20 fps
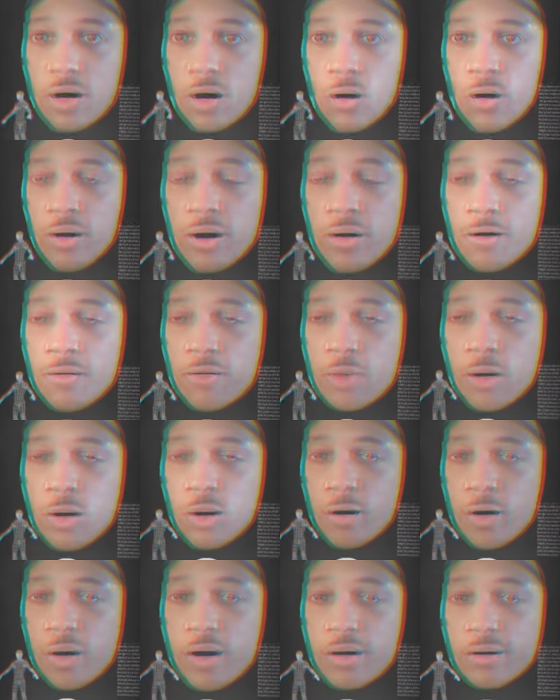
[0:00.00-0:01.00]
with the
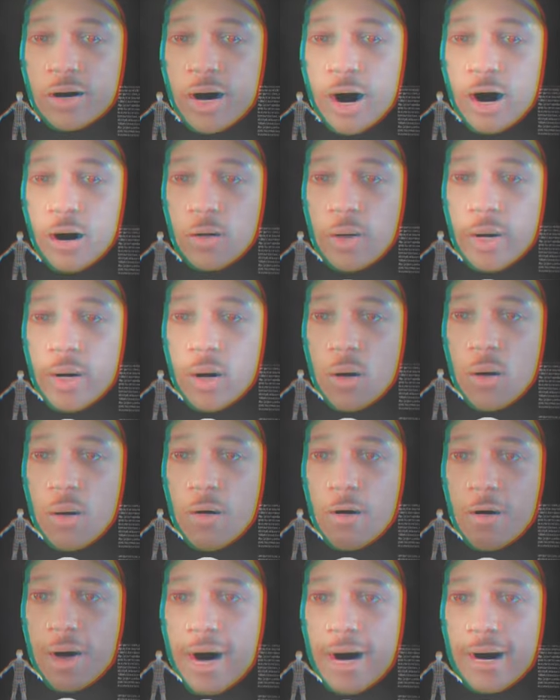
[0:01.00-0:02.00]
first month of January
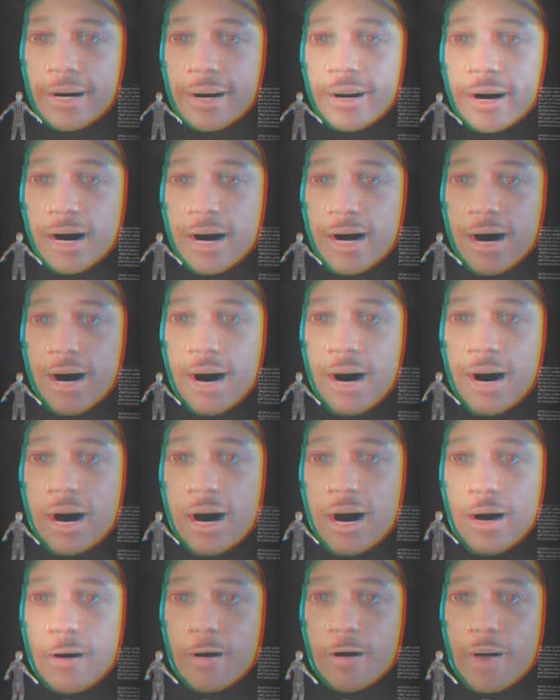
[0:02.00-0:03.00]
going by,
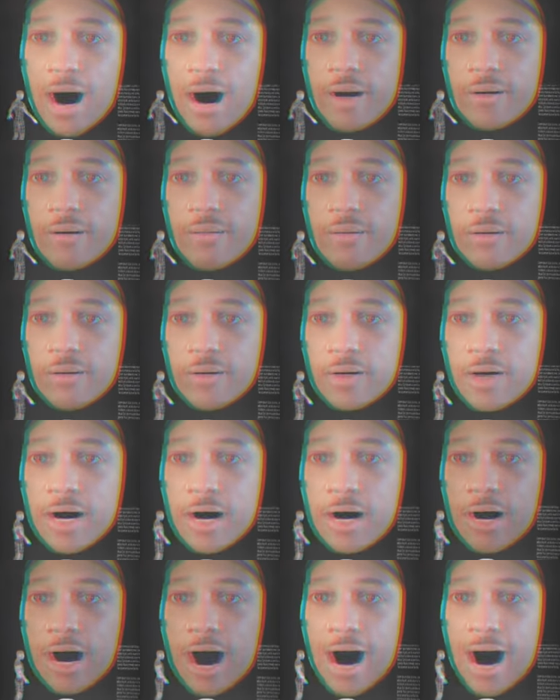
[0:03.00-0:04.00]
um, I've
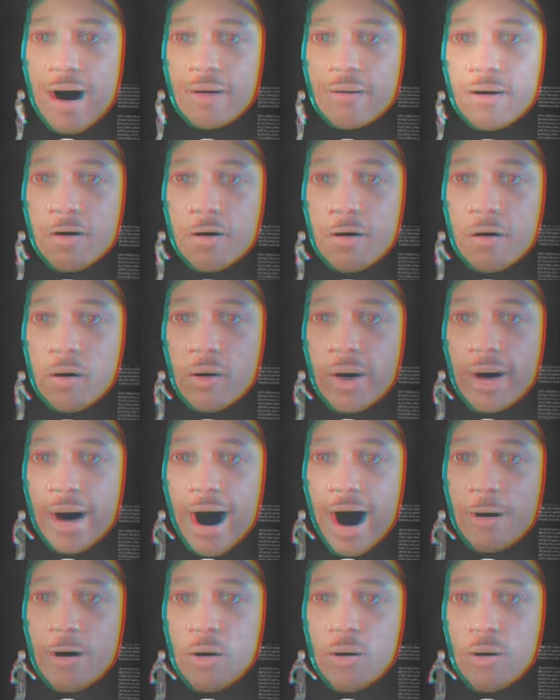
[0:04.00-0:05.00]
I have a great
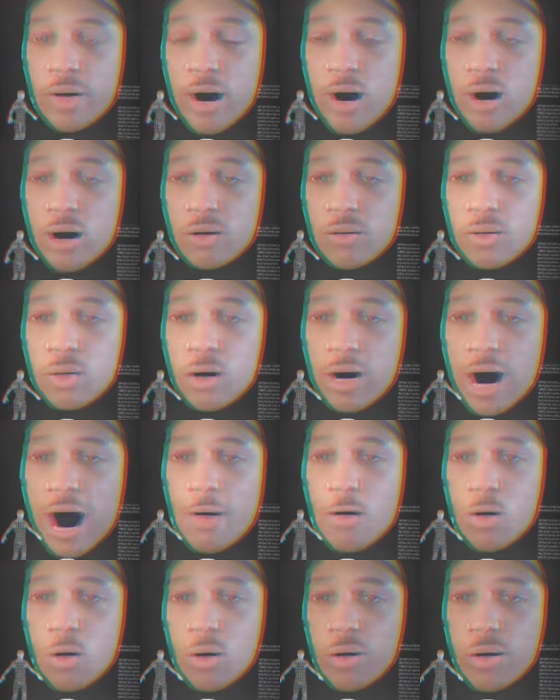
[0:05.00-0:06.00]
admiration for a
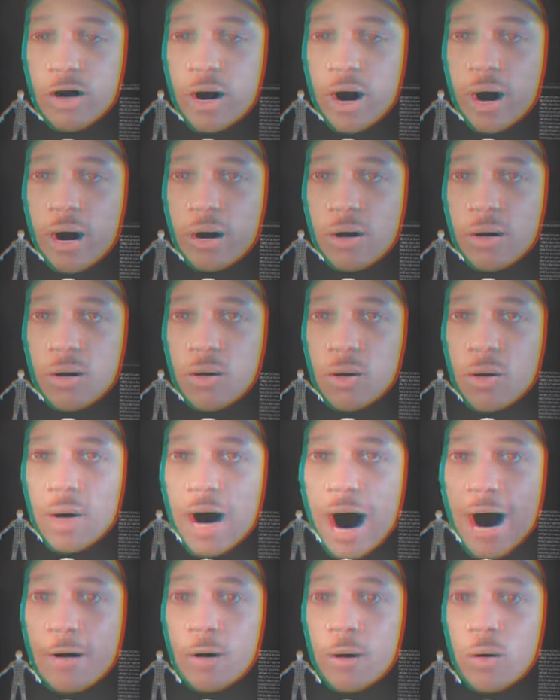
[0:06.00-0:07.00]
lot more things, for a
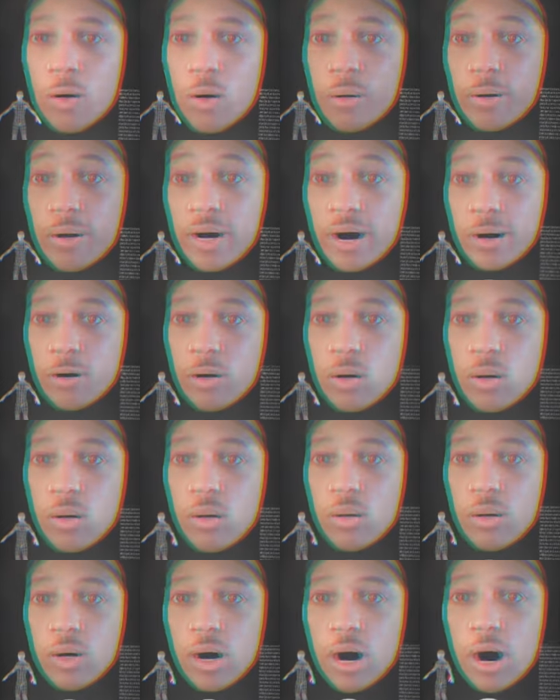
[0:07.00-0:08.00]
lot more
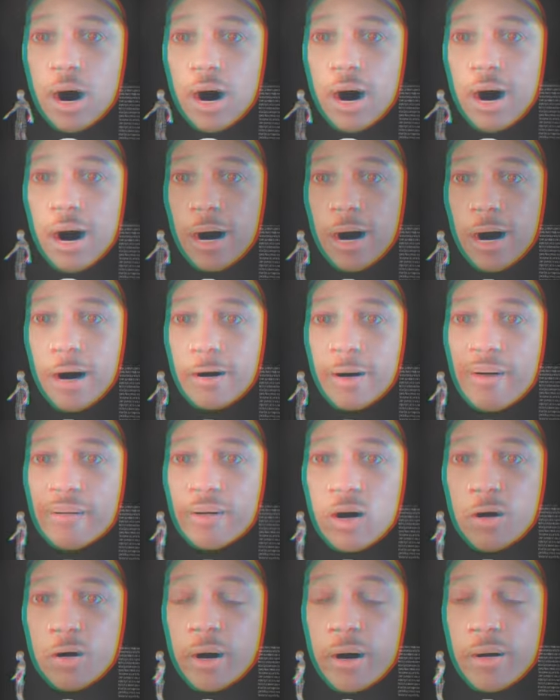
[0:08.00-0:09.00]
people. Um, I've
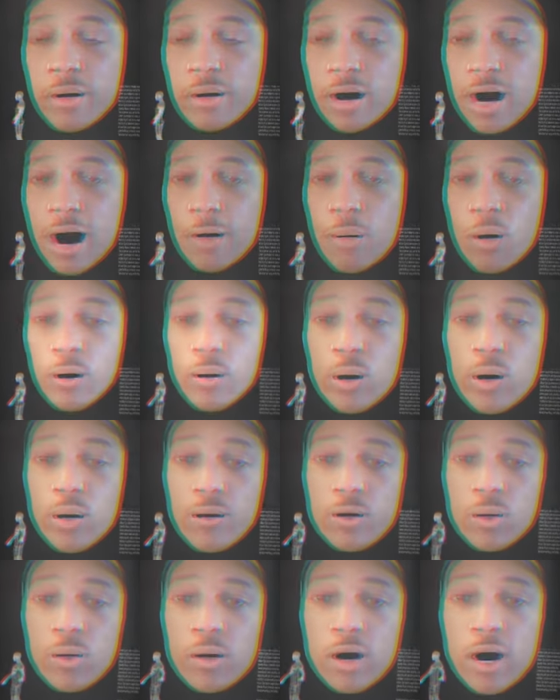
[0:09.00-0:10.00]
experienced a lot more
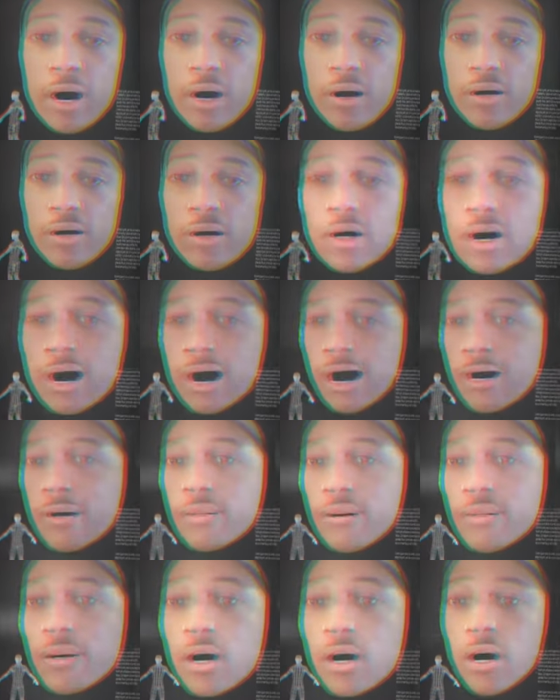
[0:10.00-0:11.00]
beautiful things in
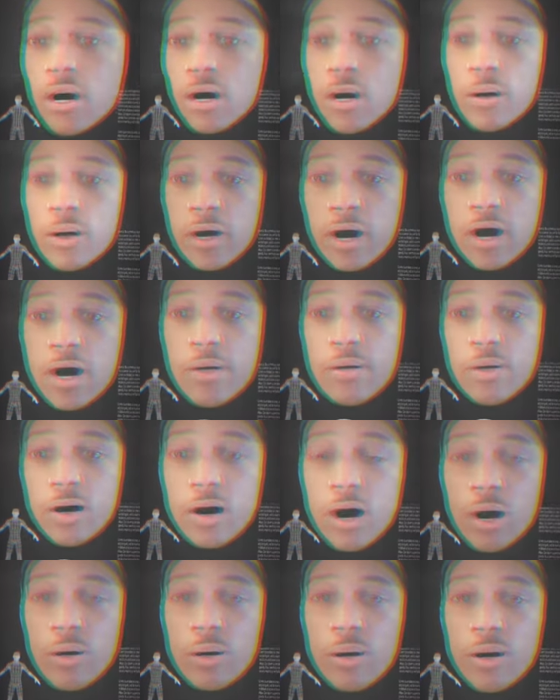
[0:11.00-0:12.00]
life when it comes
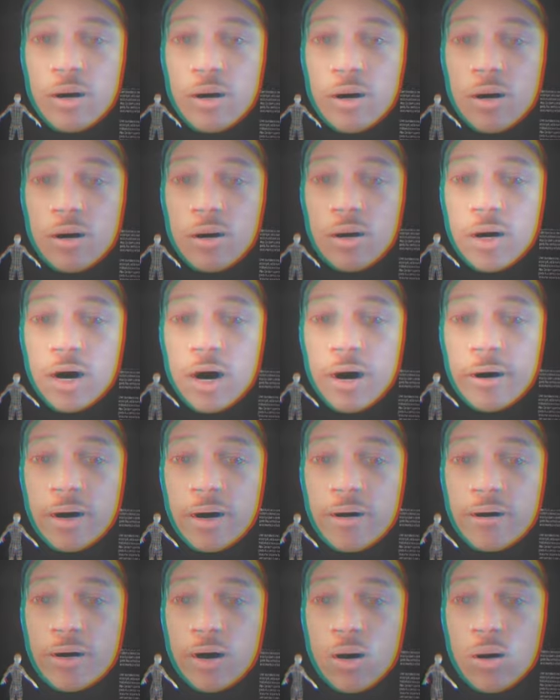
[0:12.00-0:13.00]
to dealing with certain um,
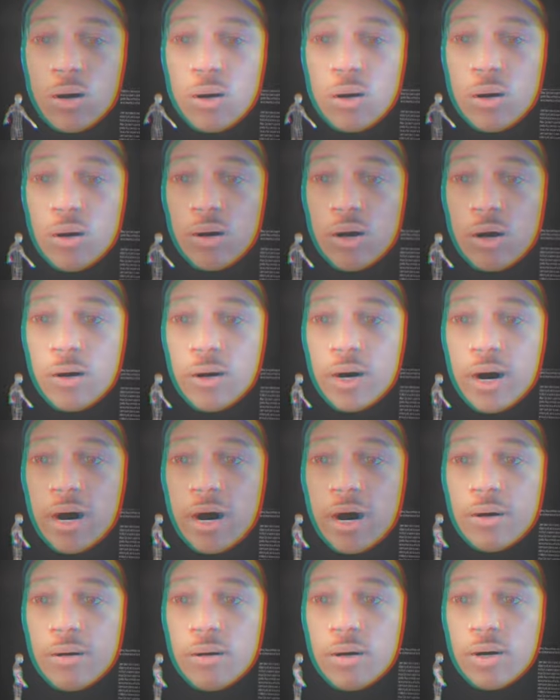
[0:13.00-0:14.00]
individuals and when
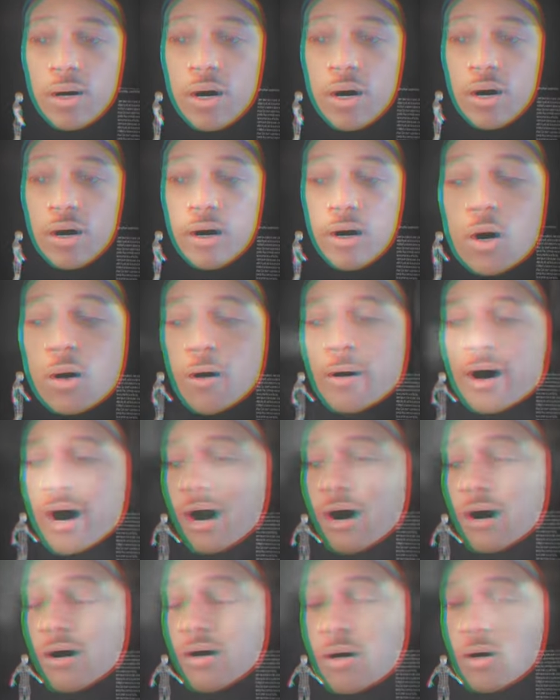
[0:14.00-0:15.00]
it comes to you know
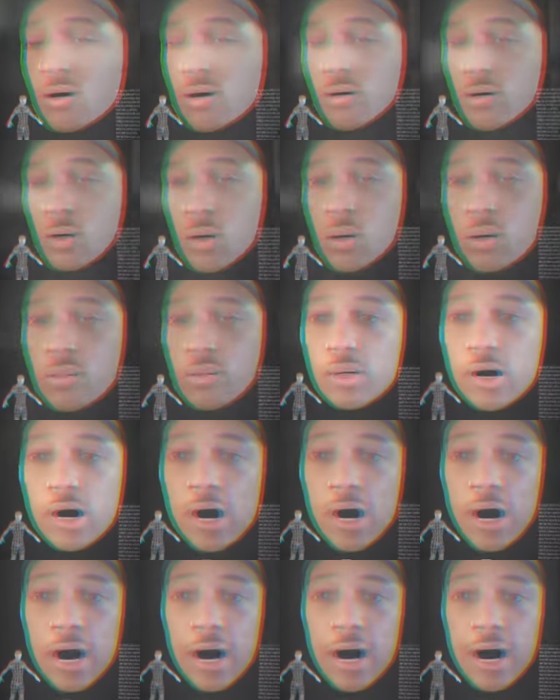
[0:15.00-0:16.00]
making certain moves.
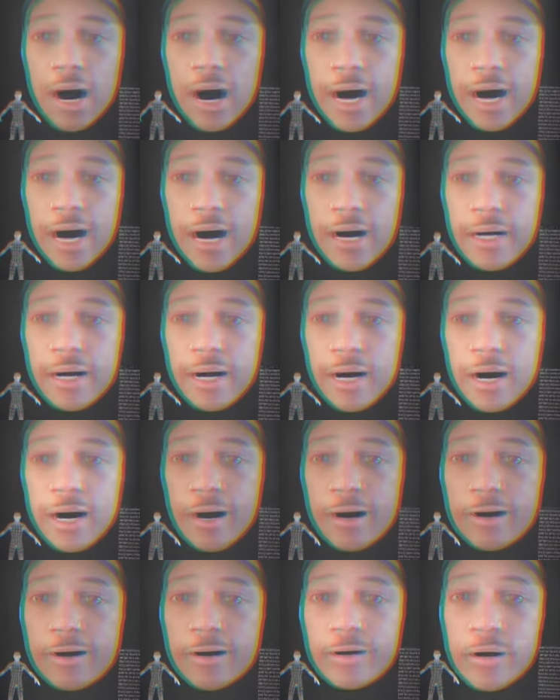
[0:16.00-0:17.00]
And
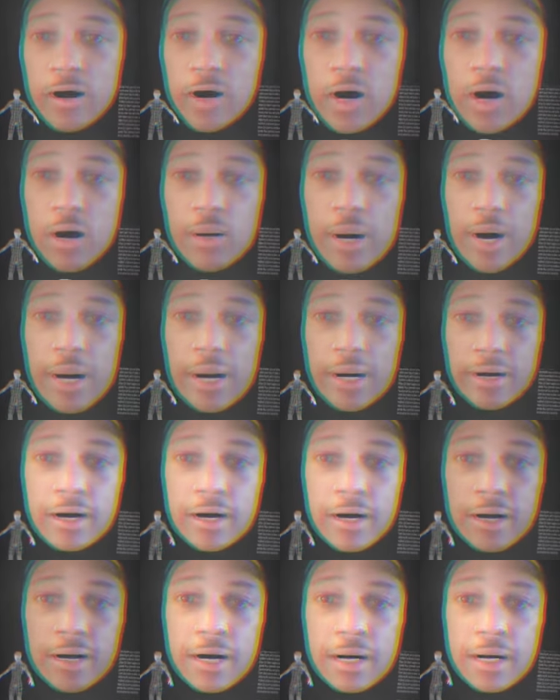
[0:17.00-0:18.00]
um, you know, hey,
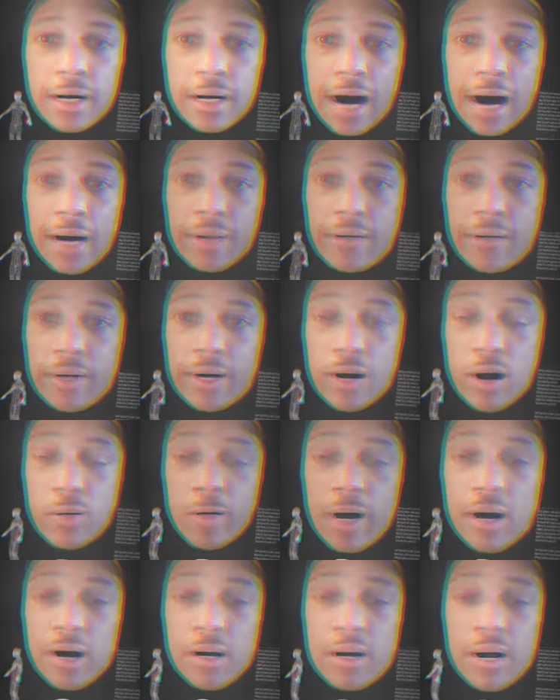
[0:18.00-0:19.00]
a lot of
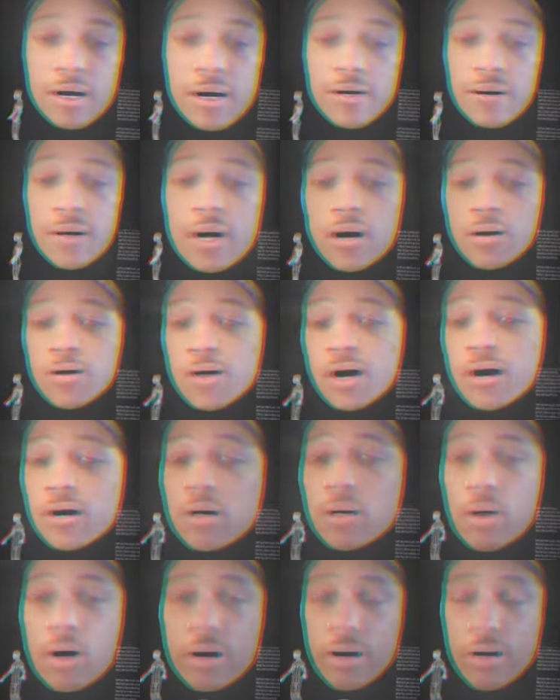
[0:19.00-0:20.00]
unexpected things are taking place
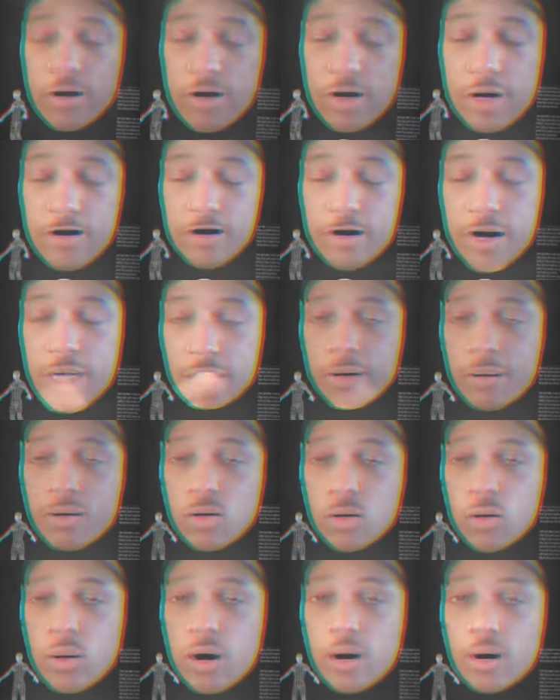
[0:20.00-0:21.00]
all at the same time
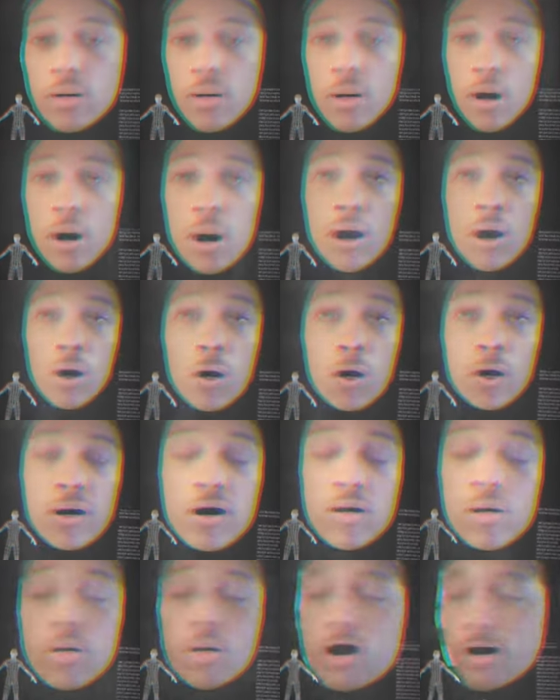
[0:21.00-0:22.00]
as well with
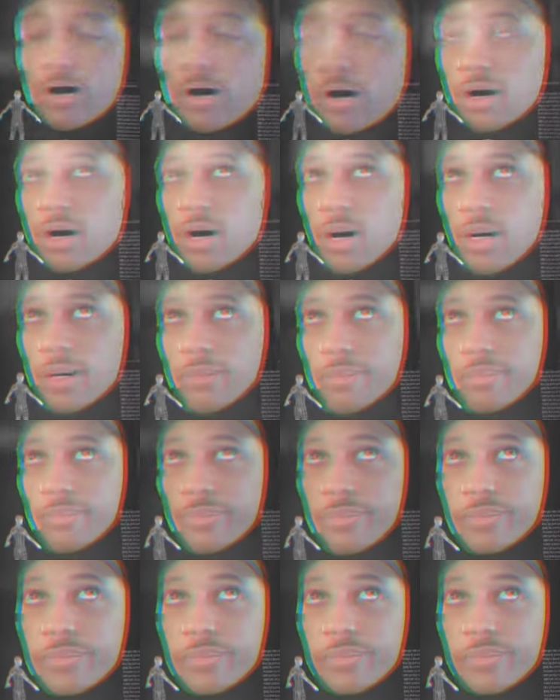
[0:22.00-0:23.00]
this New York um,